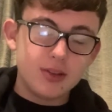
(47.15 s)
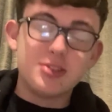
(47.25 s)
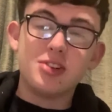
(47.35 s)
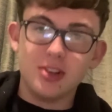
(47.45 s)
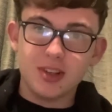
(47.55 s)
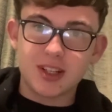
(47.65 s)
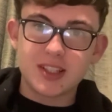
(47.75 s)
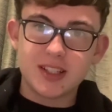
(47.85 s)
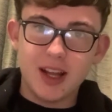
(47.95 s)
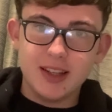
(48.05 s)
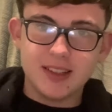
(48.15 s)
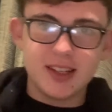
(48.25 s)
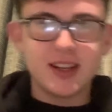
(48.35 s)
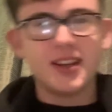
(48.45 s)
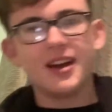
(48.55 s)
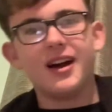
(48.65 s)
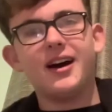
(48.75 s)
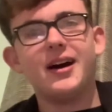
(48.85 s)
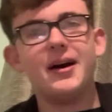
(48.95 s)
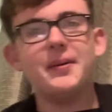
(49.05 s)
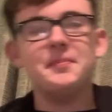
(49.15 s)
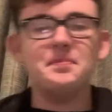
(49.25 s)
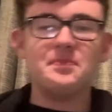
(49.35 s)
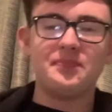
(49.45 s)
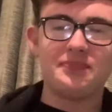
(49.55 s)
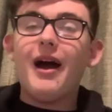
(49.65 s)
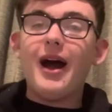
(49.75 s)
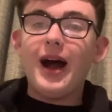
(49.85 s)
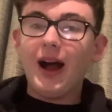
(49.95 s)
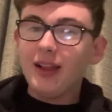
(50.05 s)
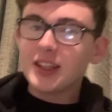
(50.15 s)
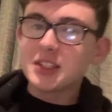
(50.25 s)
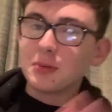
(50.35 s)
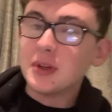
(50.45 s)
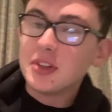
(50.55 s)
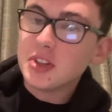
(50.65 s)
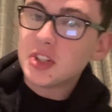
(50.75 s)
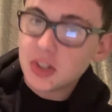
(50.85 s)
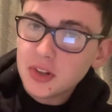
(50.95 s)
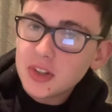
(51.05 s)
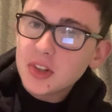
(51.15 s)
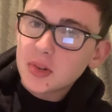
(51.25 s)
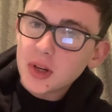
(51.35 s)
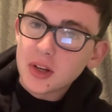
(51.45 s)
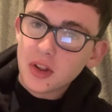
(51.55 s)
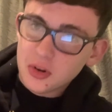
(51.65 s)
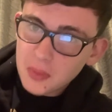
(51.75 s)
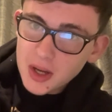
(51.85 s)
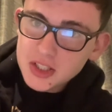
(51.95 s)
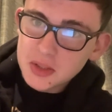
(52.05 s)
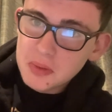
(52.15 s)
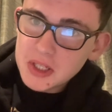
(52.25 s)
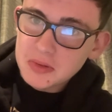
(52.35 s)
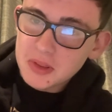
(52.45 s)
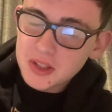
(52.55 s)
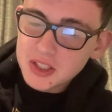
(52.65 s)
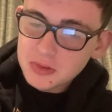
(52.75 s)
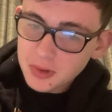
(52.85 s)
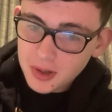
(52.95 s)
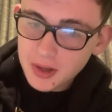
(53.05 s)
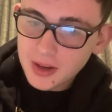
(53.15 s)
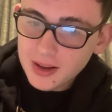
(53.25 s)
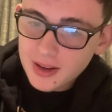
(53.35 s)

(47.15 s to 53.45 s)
to an extent. Alex Winter sure did create another masterpiece with this one.